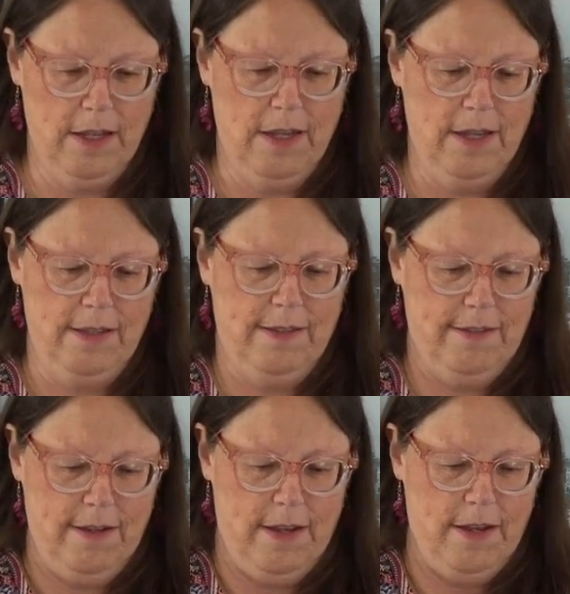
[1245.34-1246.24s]
Let's
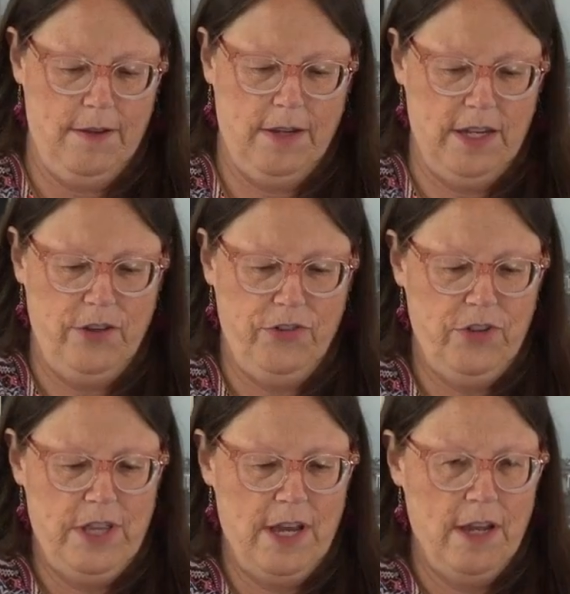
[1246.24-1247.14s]
see, can you
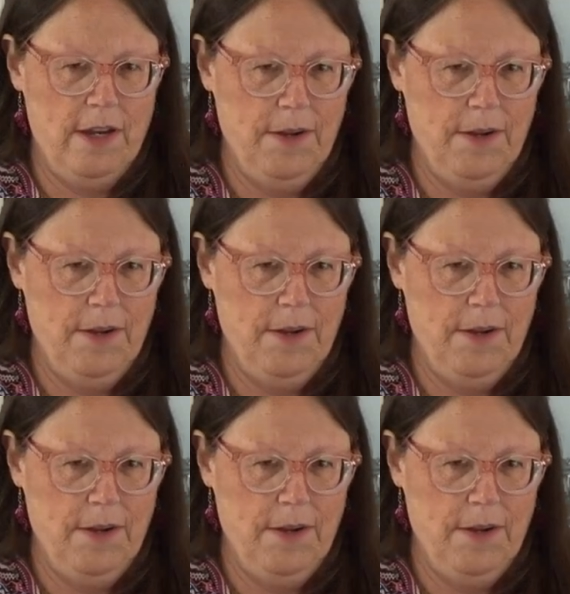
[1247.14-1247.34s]
see that?